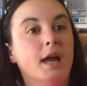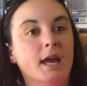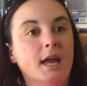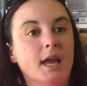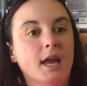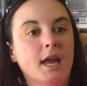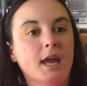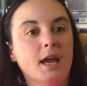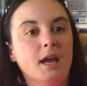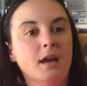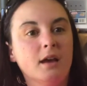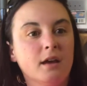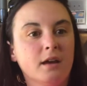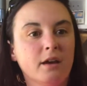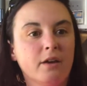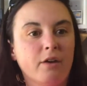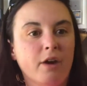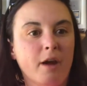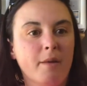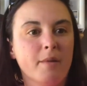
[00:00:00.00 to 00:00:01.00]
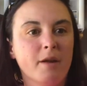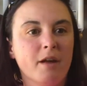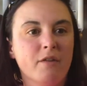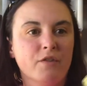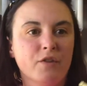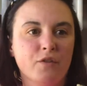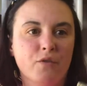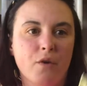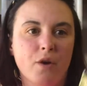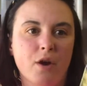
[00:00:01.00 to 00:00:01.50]
ink, grab it off your
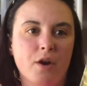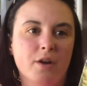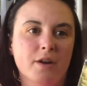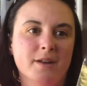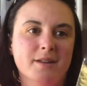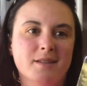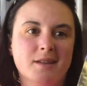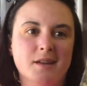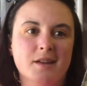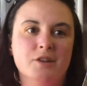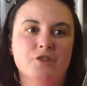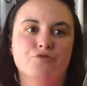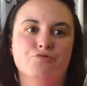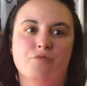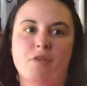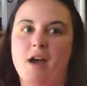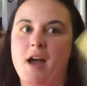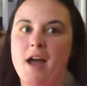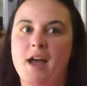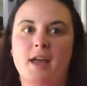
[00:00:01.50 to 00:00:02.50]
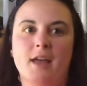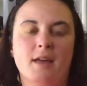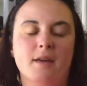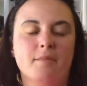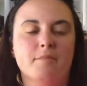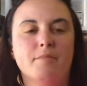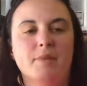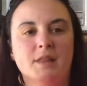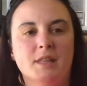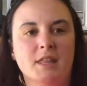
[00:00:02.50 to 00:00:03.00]
foil. It's gonna dry,
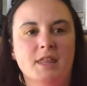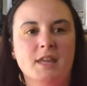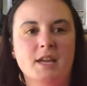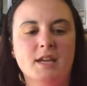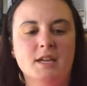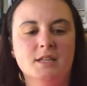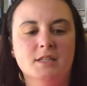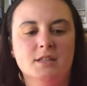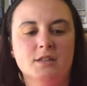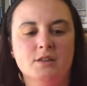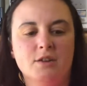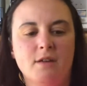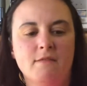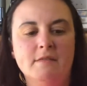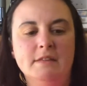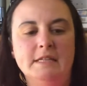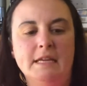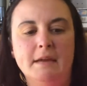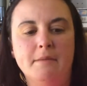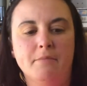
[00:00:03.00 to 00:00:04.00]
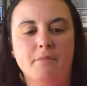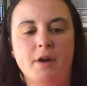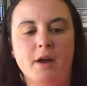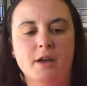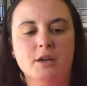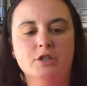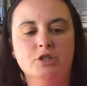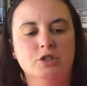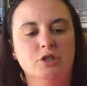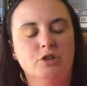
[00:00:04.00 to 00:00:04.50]
but the thing is you have a damp
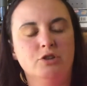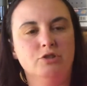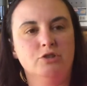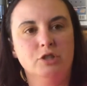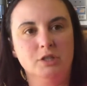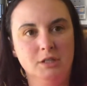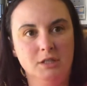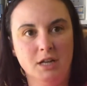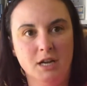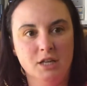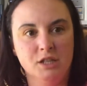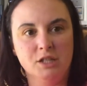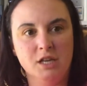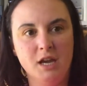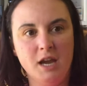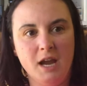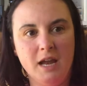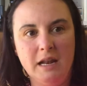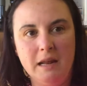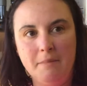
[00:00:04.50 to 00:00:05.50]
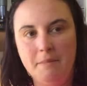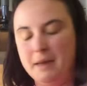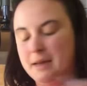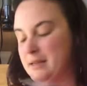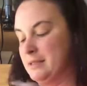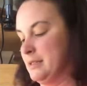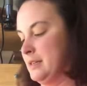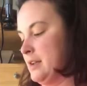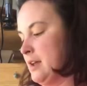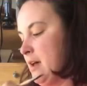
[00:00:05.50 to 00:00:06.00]
brush, so you just touch it and it
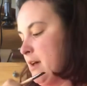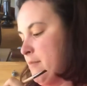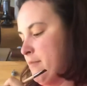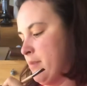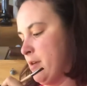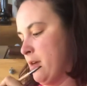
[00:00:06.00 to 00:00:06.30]
picks it up.